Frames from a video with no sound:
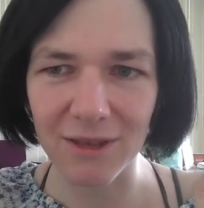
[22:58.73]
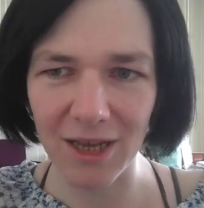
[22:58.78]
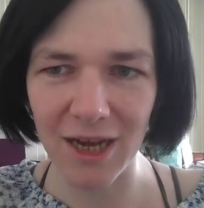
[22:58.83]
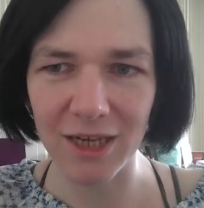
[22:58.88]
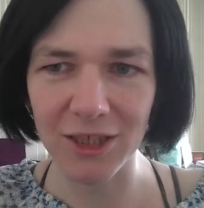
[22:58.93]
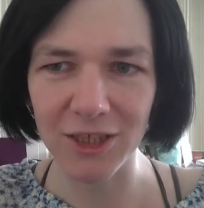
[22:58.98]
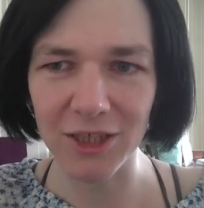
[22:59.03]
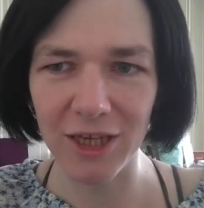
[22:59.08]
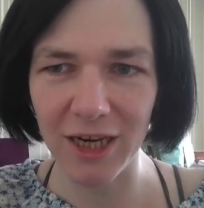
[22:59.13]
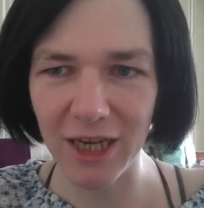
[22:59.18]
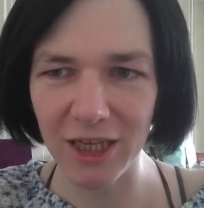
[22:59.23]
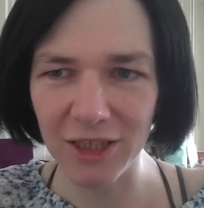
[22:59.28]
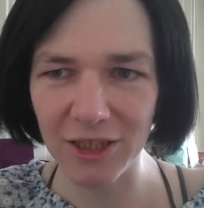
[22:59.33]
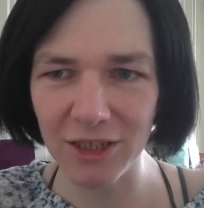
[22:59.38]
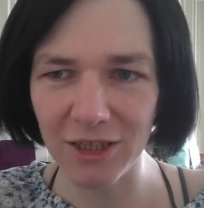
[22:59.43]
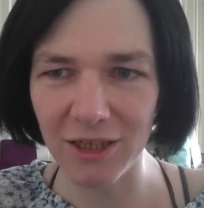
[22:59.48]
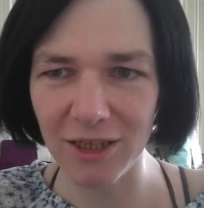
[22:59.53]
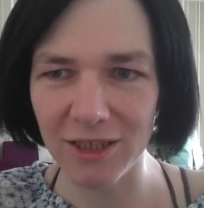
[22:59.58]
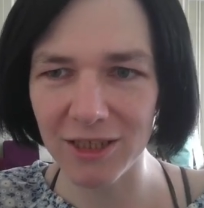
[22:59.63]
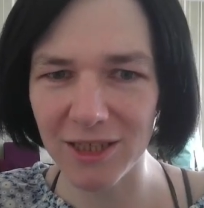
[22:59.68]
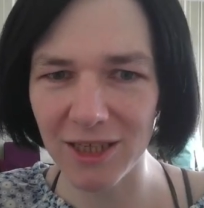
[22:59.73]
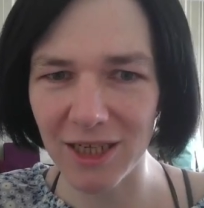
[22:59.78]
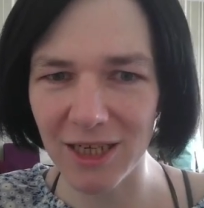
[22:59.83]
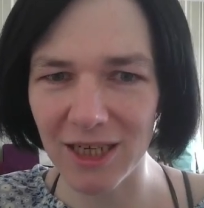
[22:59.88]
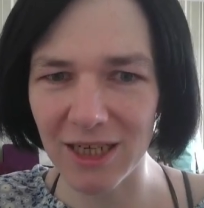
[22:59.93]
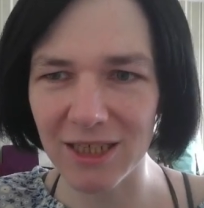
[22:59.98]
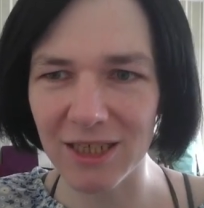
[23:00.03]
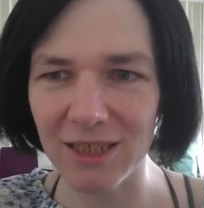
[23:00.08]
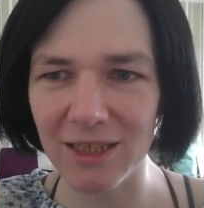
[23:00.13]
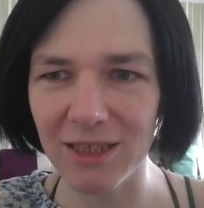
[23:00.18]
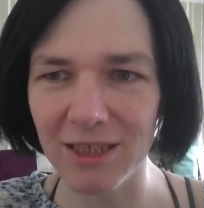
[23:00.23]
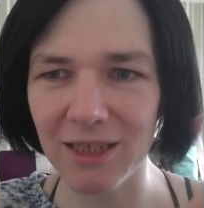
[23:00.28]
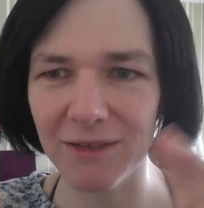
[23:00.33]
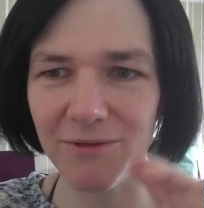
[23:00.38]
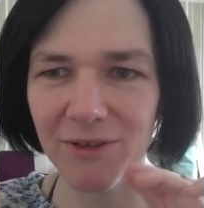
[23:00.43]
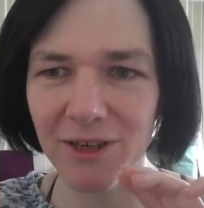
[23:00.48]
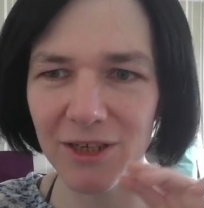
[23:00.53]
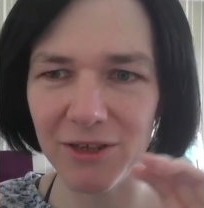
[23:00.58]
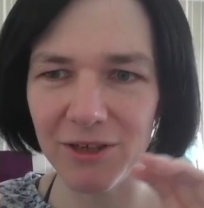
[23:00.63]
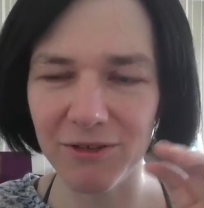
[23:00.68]
Dutch lessons. That
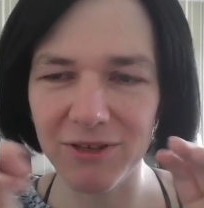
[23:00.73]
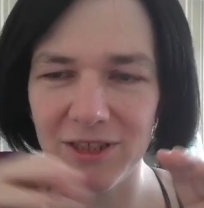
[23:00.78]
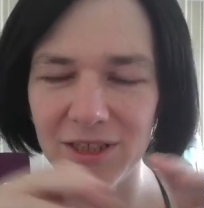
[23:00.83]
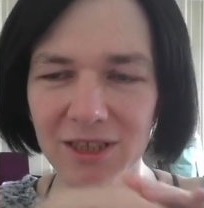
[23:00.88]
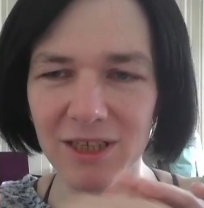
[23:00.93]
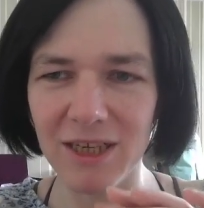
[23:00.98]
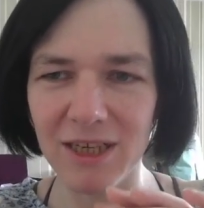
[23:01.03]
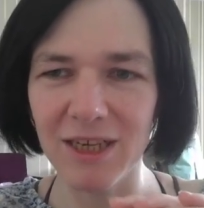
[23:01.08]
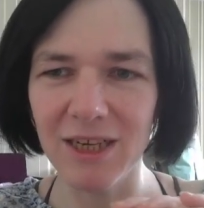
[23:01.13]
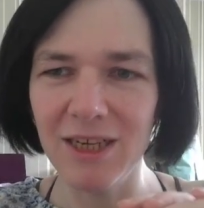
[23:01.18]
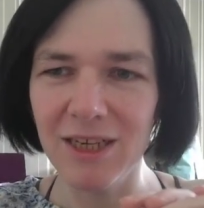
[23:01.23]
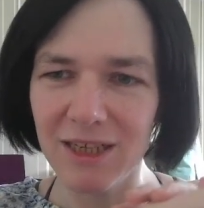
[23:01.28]
when you see